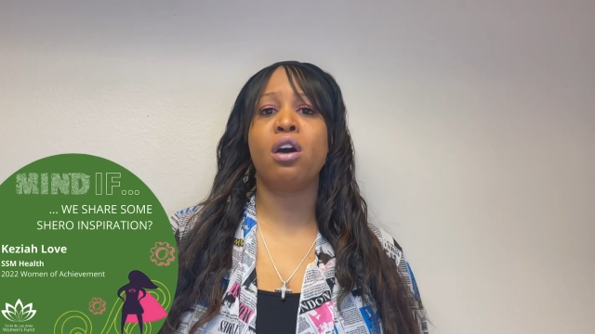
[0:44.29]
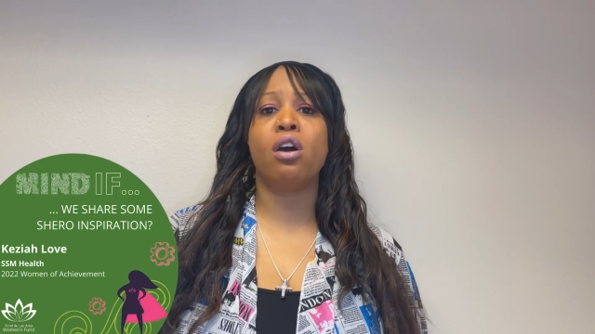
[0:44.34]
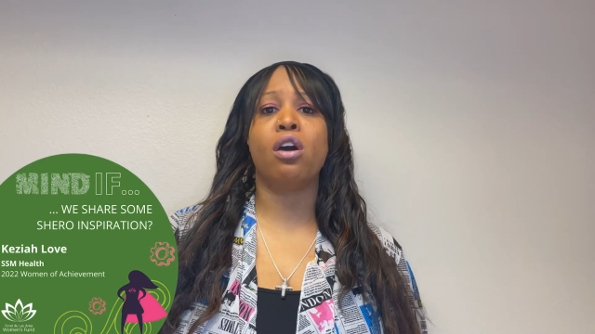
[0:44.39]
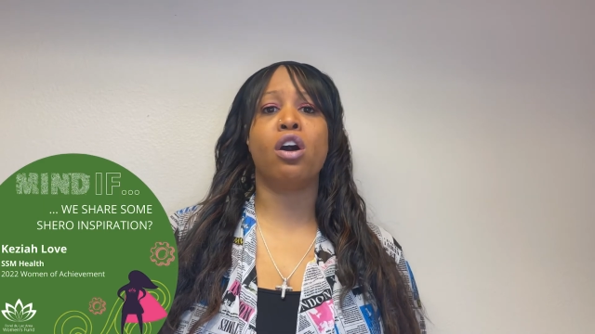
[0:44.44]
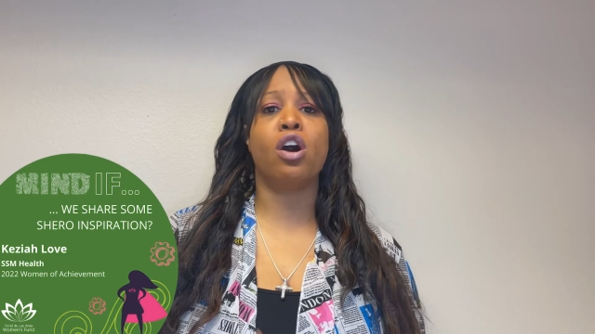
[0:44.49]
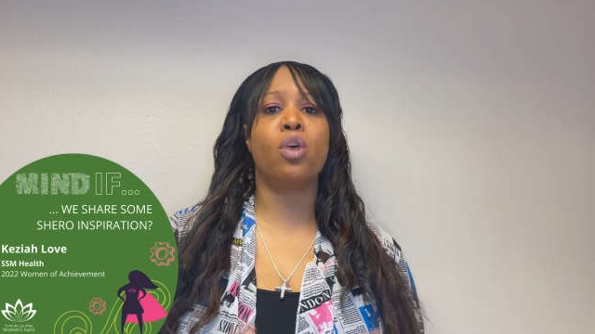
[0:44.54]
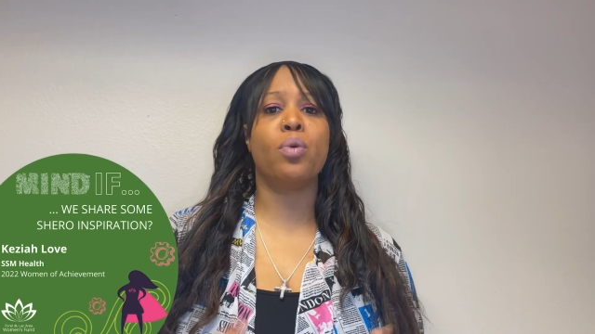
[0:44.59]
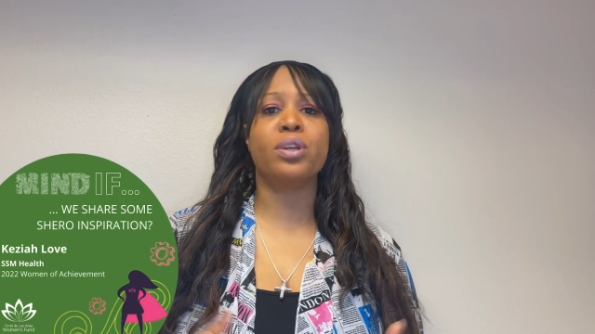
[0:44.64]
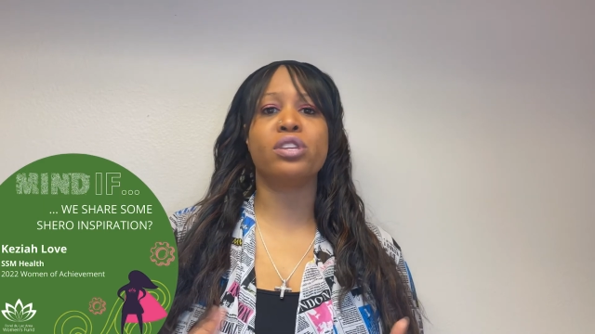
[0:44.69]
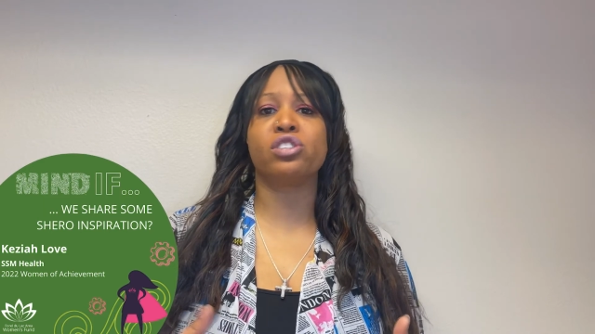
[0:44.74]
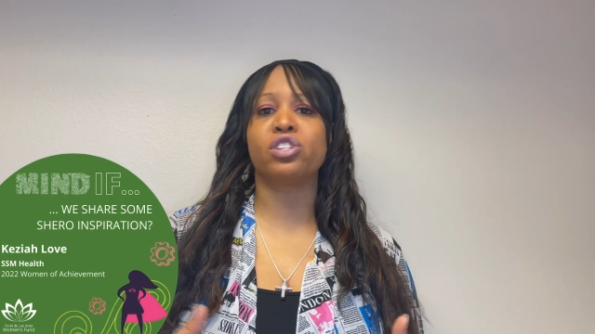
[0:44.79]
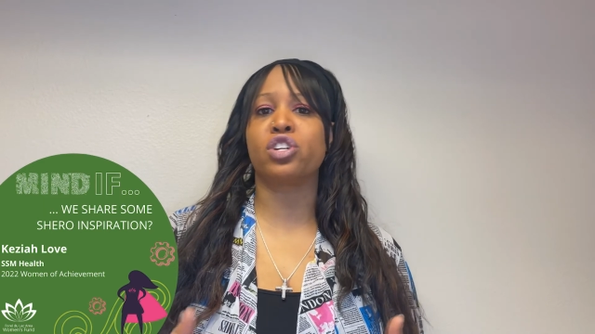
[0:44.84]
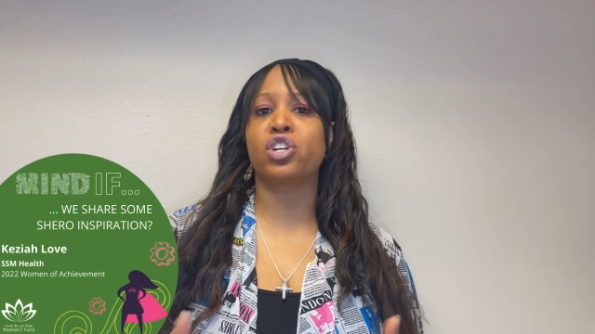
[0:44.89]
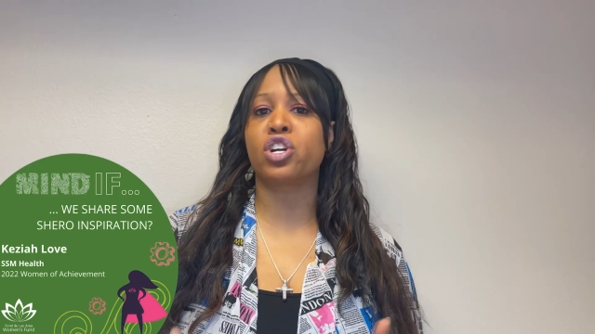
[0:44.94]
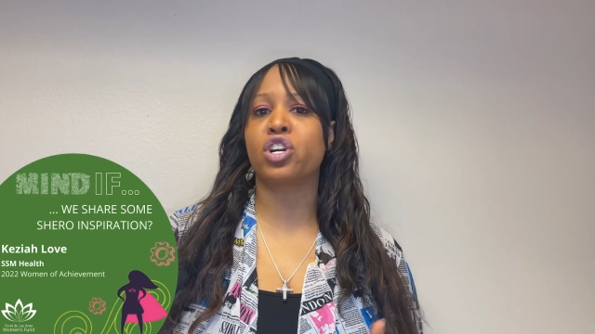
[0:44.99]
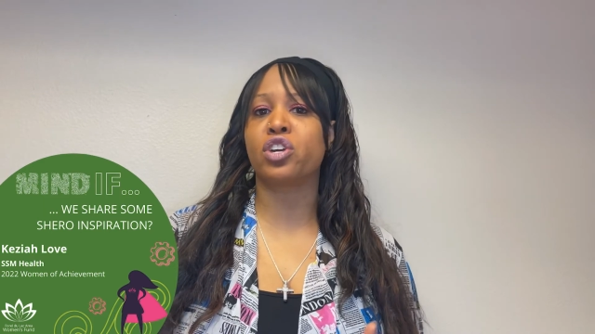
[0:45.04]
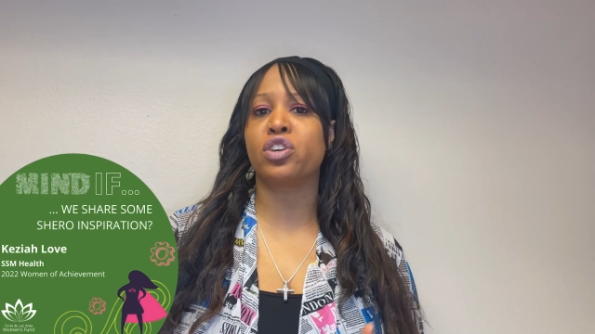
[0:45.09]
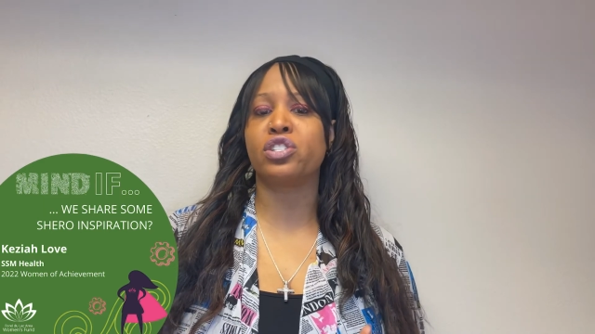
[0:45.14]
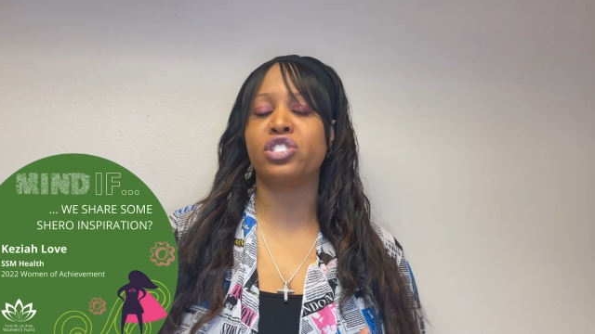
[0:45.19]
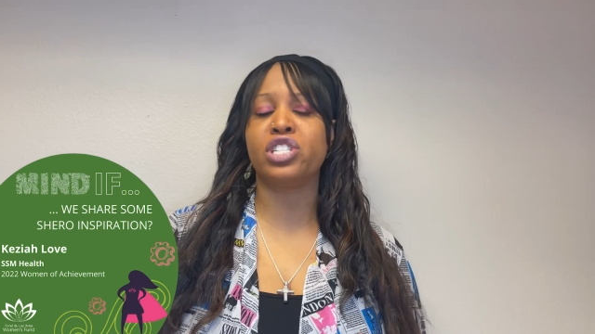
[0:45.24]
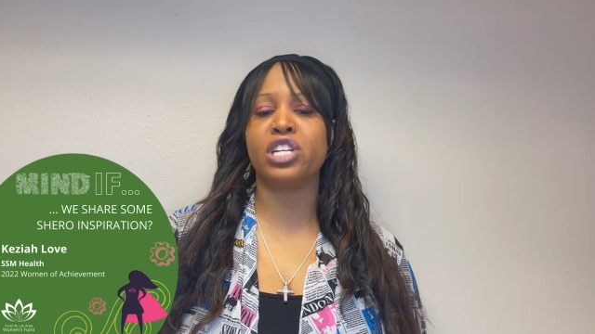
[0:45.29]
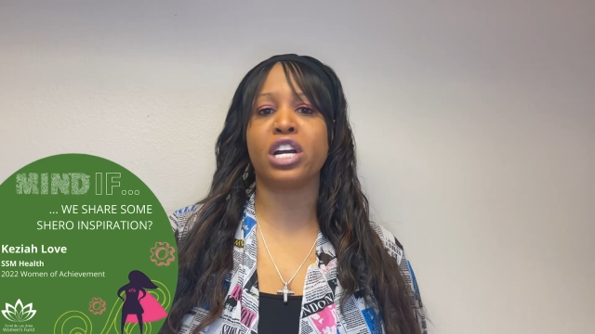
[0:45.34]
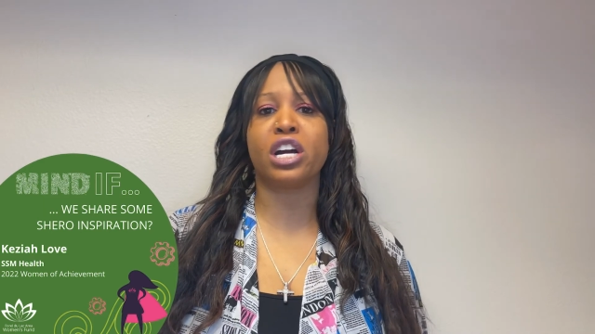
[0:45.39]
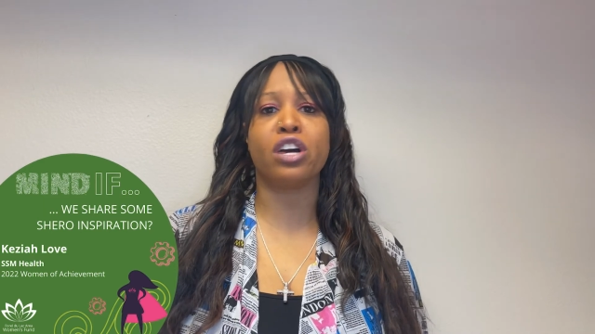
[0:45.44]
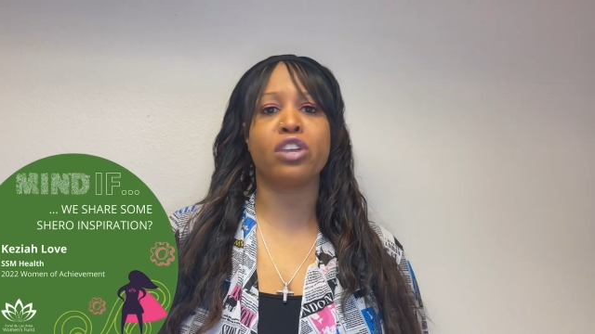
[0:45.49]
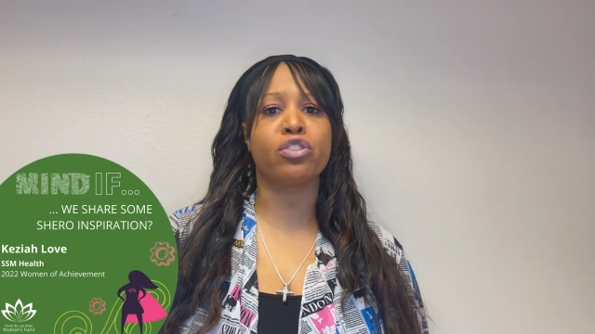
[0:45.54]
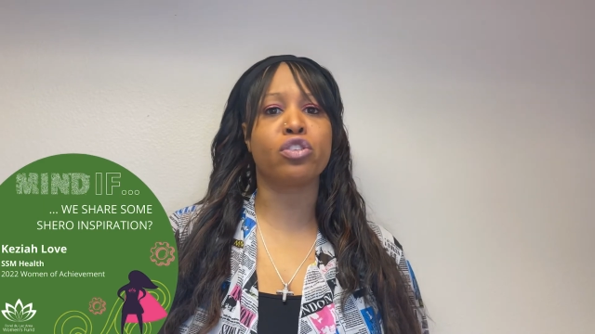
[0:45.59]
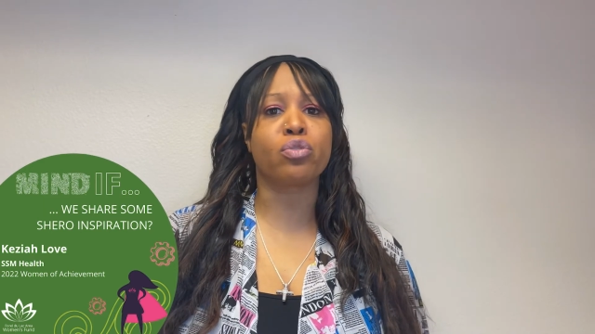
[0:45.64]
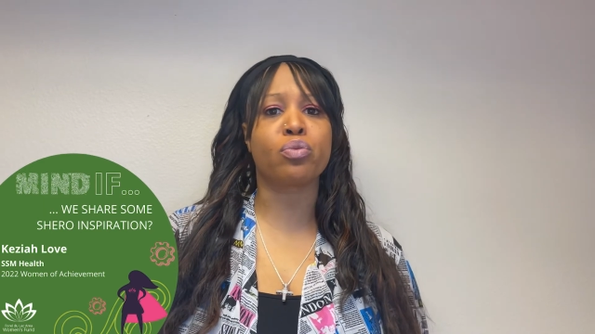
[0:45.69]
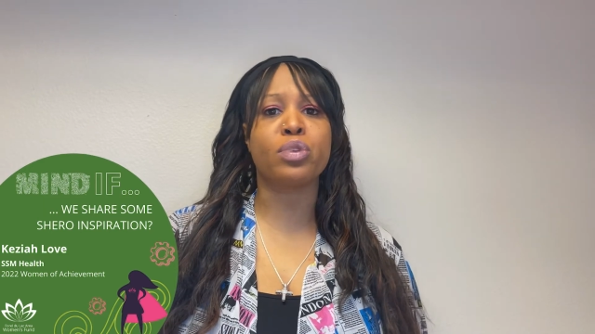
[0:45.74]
always encouraging other